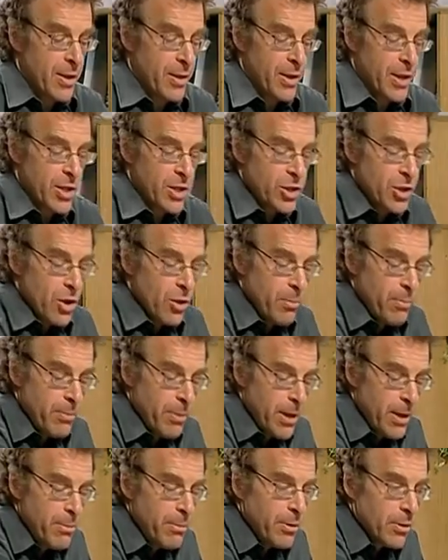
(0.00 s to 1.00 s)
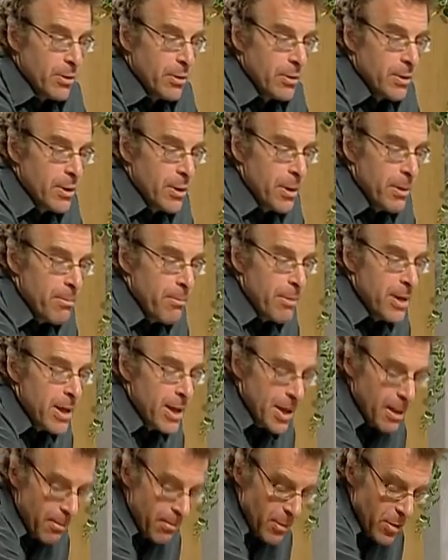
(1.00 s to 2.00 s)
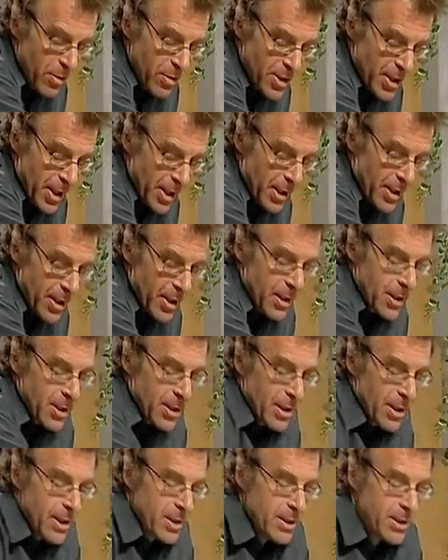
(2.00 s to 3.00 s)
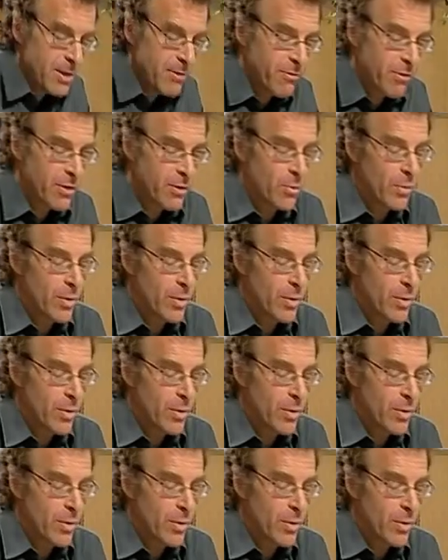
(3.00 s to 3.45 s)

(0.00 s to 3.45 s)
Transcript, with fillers: They show people making music in different